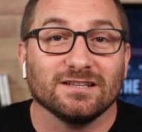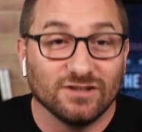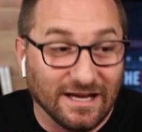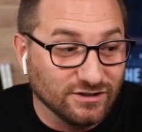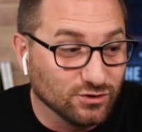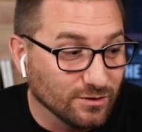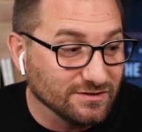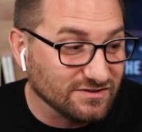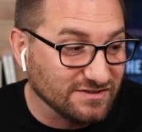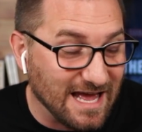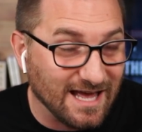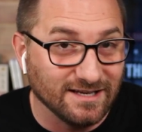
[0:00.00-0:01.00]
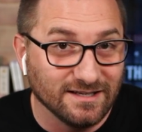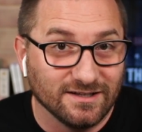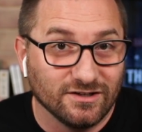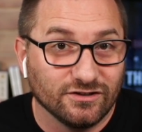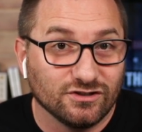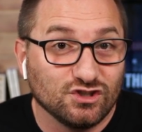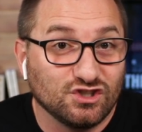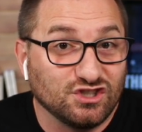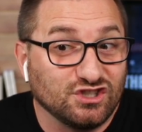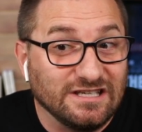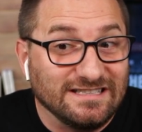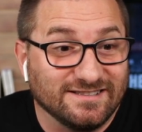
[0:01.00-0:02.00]
like Jordan said,
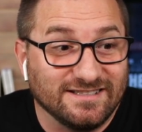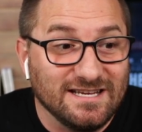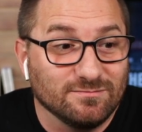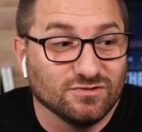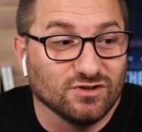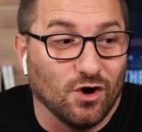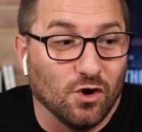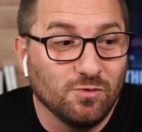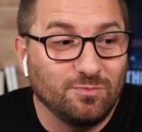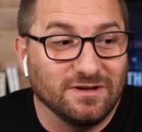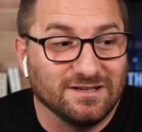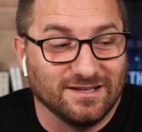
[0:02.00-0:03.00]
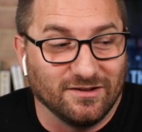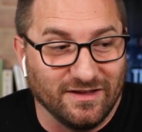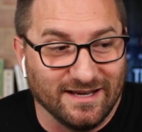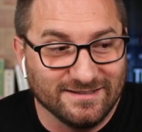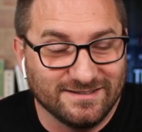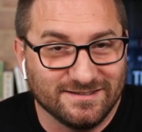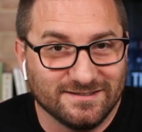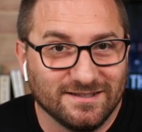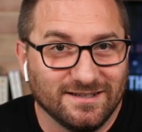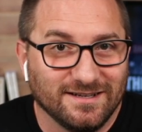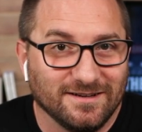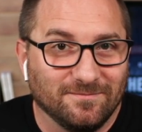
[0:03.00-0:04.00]
she seems open to this.
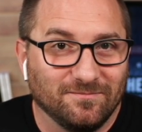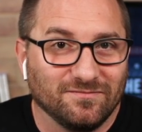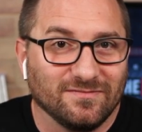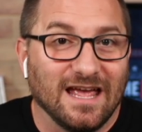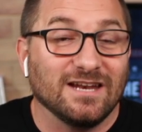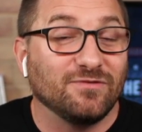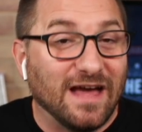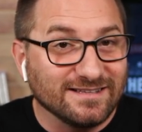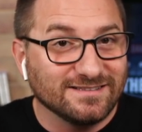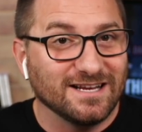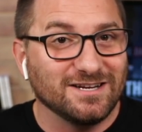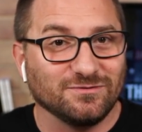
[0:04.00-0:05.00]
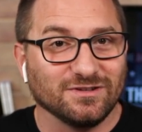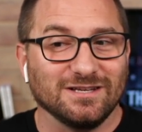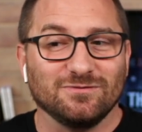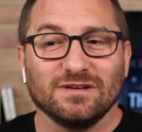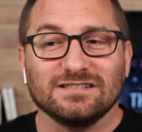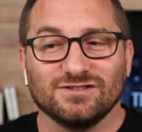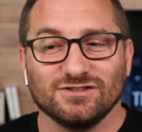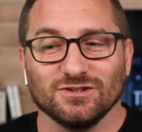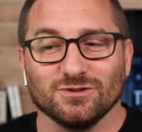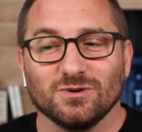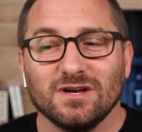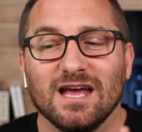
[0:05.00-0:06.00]
And if that's not enough to convince
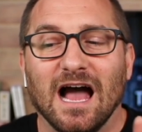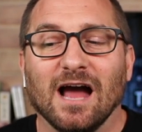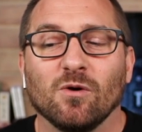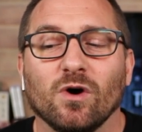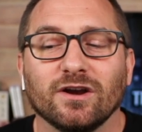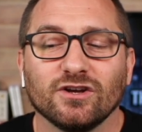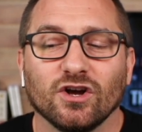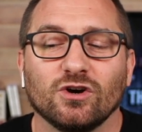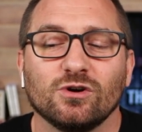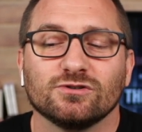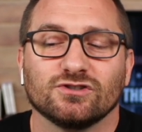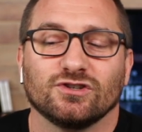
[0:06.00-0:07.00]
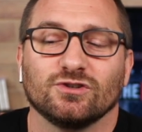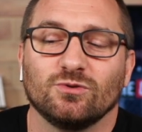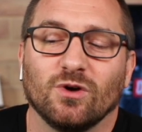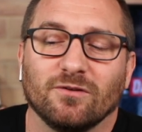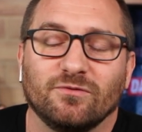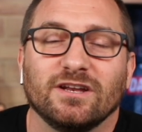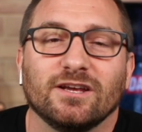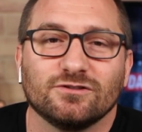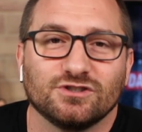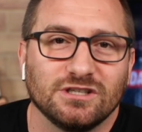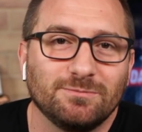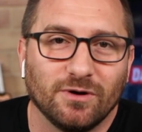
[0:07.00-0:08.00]
you, I want to go to a
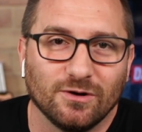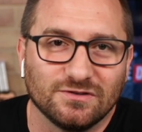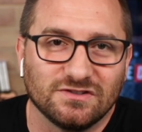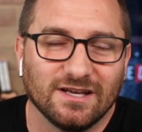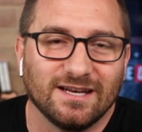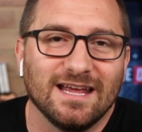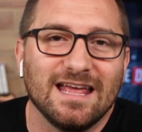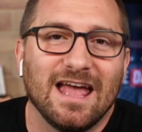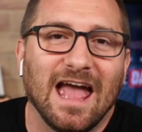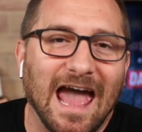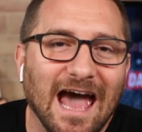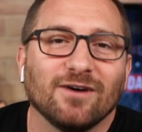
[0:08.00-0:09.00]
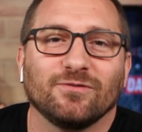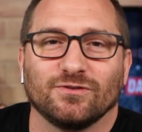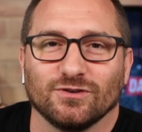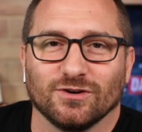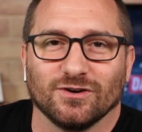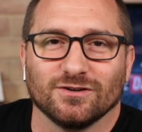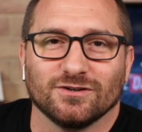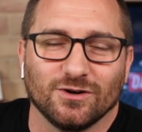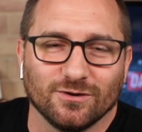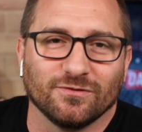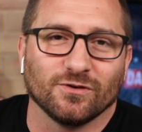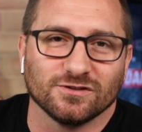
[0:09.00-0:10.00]
video she posted after
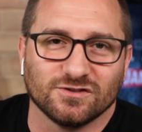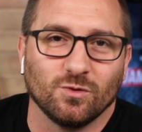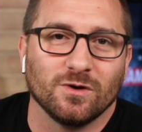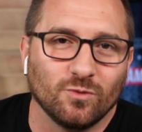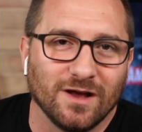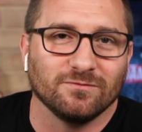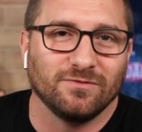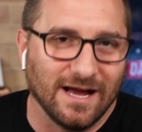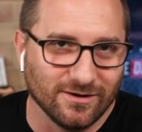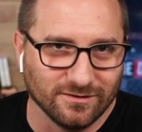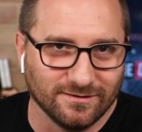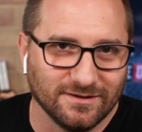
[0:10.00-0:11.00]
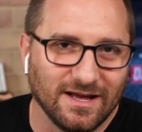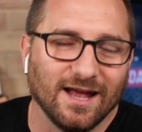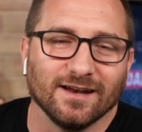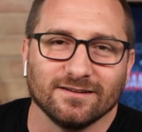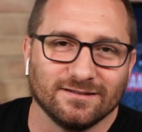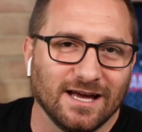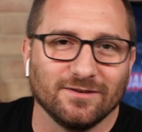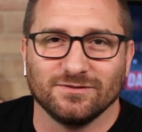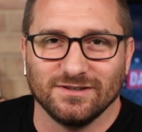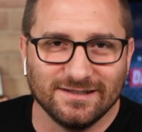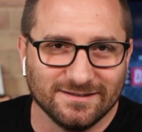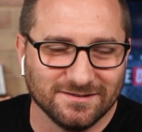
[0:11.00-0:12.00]
her first one went viral and
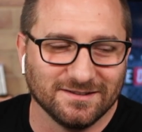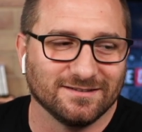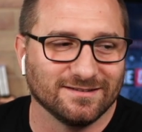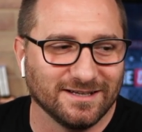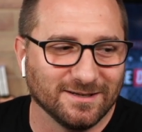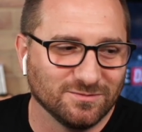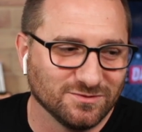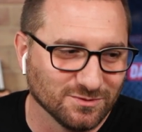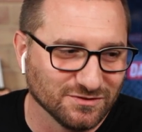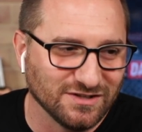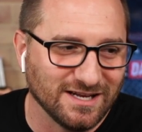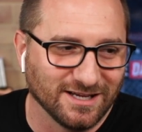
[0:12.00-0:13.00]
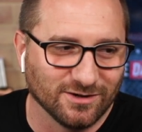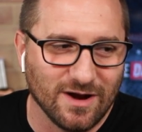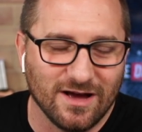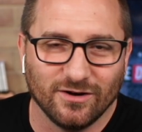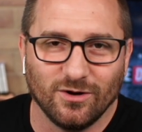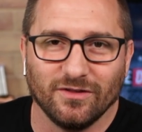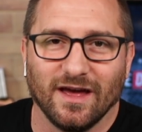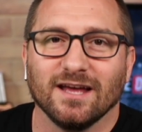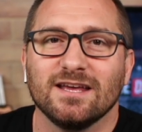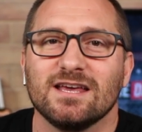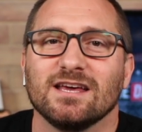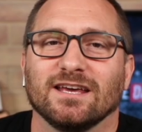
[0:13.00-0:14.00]
lefties and libs were sending it around and all
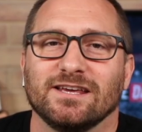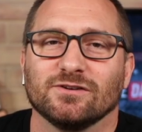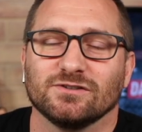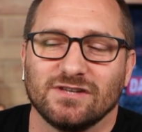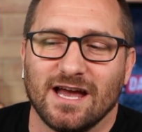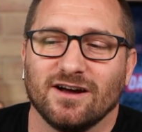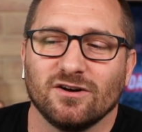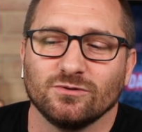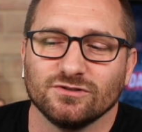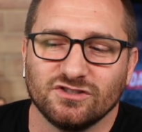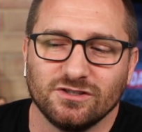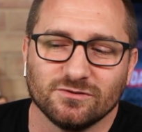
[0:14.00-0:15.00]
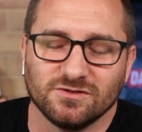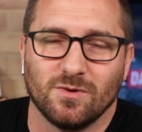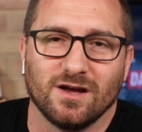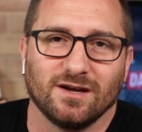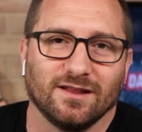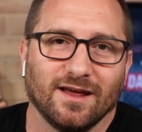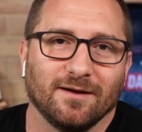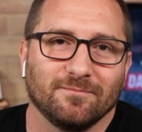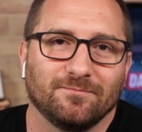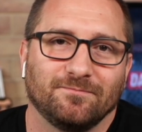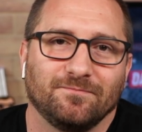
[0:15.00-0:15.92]
that. Here is how she responded to that.